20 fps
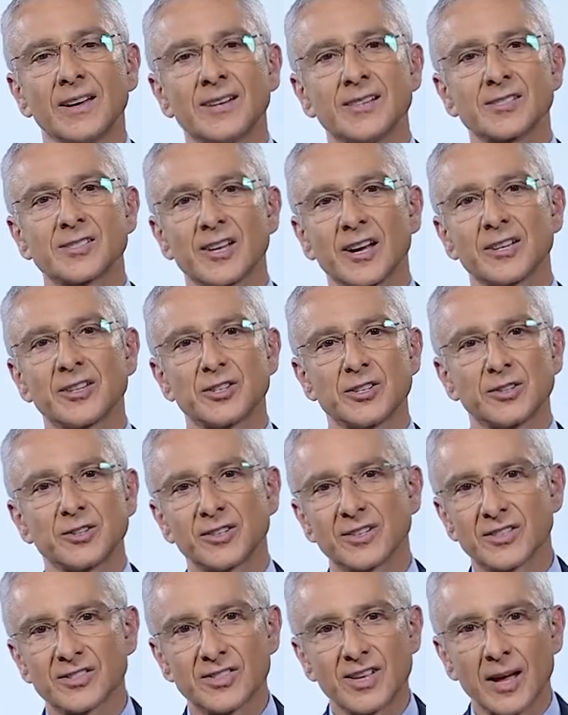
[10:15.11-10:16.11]
Stay tuned,
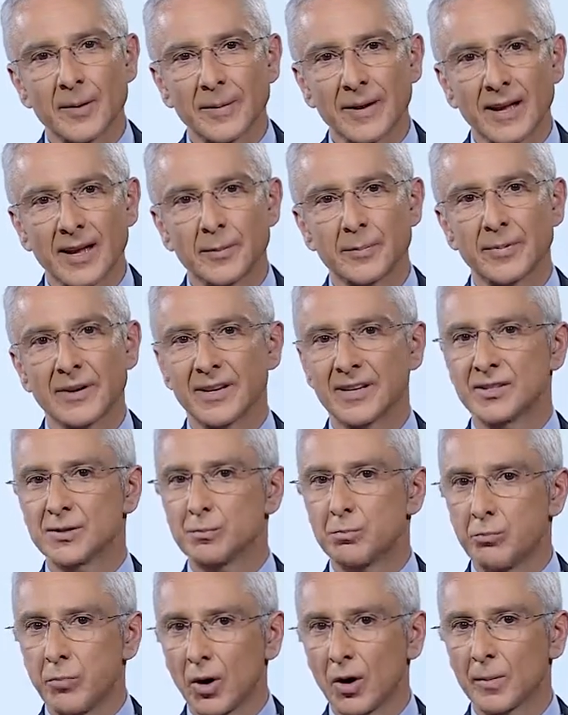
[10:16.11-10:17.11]
because coming up is
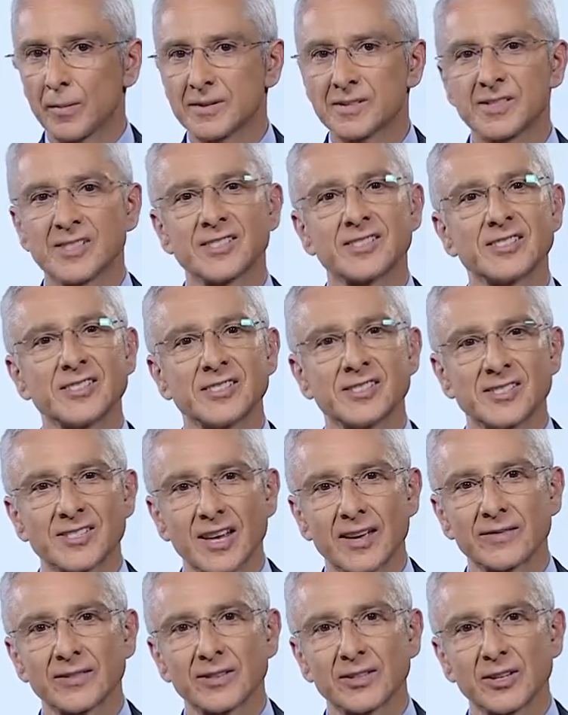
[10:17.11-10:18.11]
Bob, a
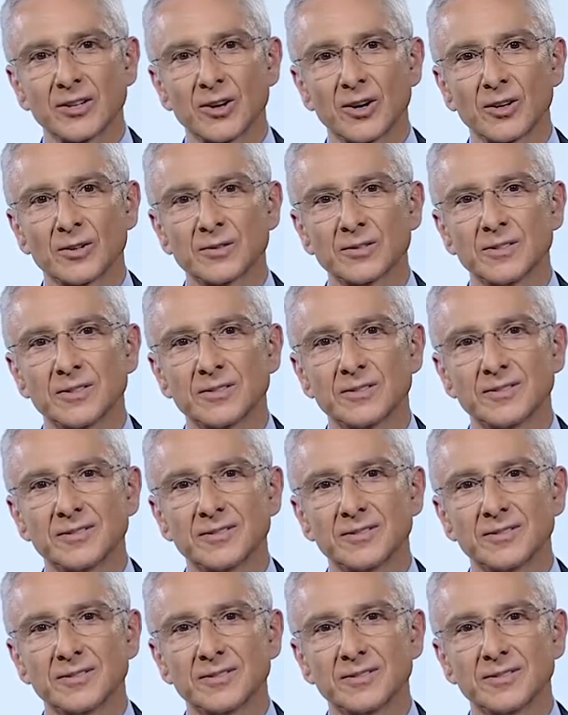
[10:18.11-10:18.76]
67-year-old